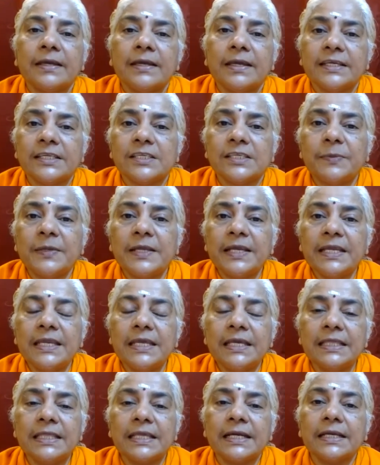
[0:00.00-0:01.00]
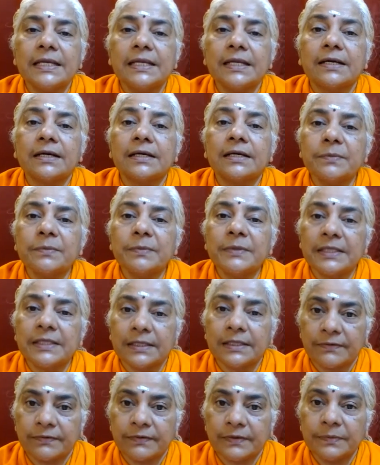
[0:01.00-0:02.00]
explaining that Atma
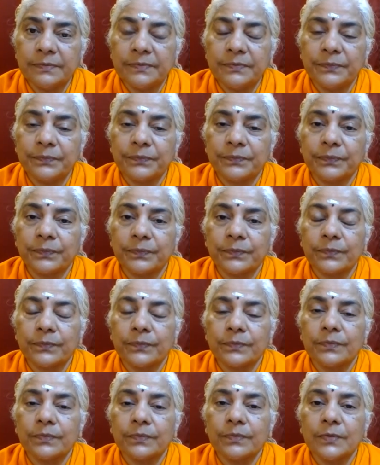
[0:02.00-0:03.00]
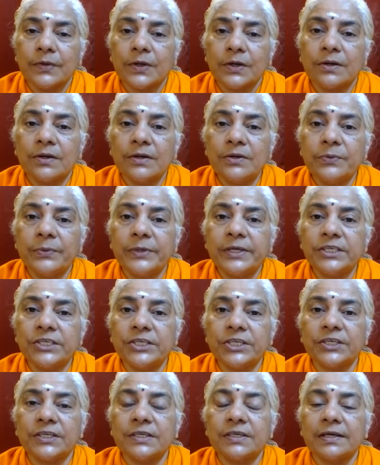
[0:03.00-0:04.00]
Tattvam on
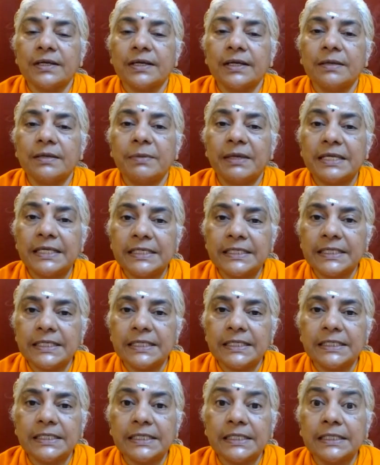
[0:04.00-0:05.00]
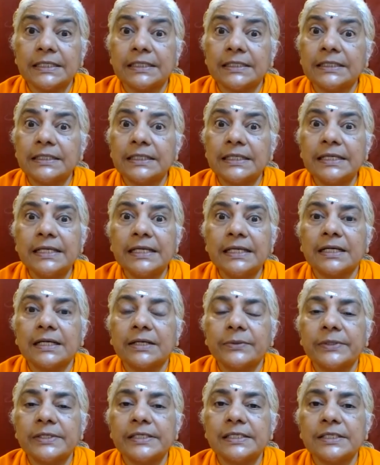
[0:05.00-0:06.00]
which I meditate in the early
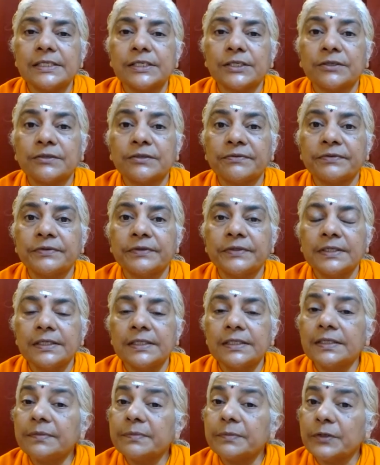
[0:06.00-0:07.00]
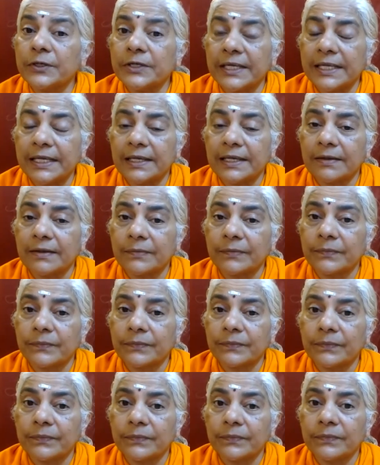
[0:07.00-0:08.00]
hours of the morning
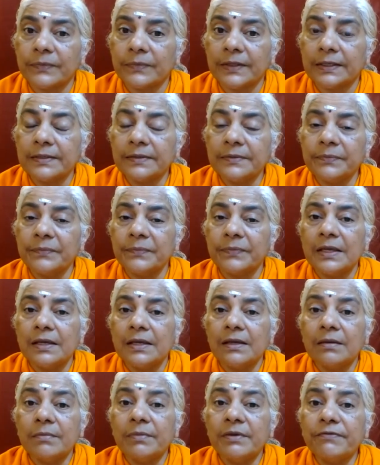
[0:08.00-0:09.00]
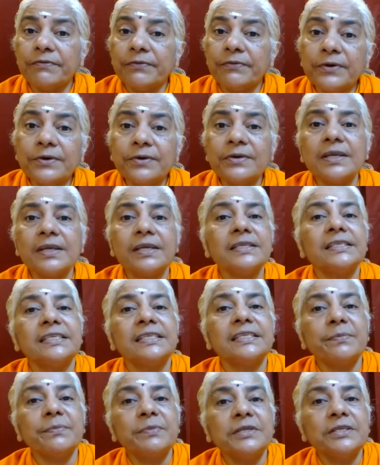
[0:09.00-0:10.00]
before I
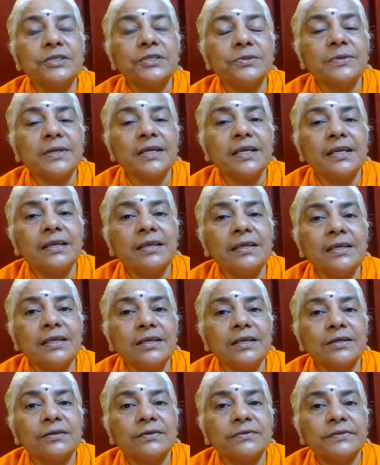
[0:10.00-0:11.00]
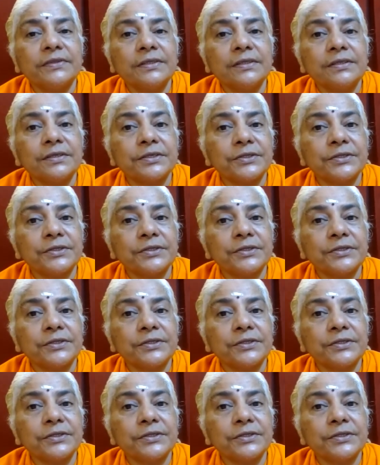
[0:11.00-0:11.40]
step into any of the